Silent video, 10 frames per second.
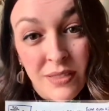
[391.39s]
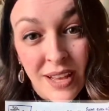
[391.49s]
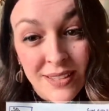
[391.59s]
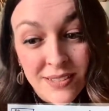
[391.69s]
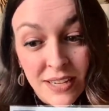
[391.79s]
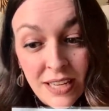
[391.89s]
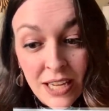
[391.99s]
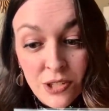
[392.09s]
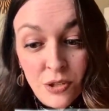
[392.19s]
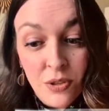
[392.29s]
That's going to
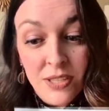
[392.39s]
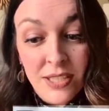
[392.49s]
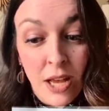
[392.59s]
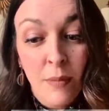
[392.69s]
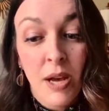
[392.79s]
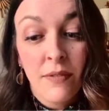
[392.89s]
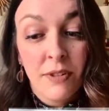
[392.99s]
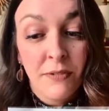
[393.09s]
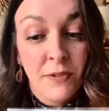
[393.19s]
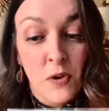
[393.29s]
get you the sum of
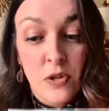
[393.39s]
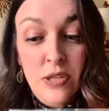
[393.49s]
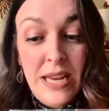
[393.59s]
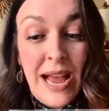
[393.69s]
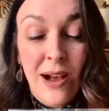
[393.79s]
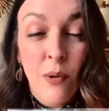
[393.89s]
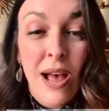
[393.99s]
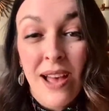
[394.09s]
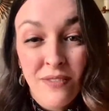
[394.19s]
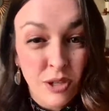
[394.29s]
the first
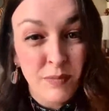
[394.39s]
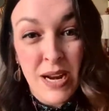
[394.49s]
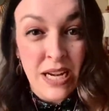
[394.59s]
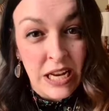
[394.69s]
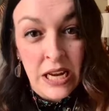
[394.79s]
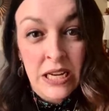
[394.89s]
however many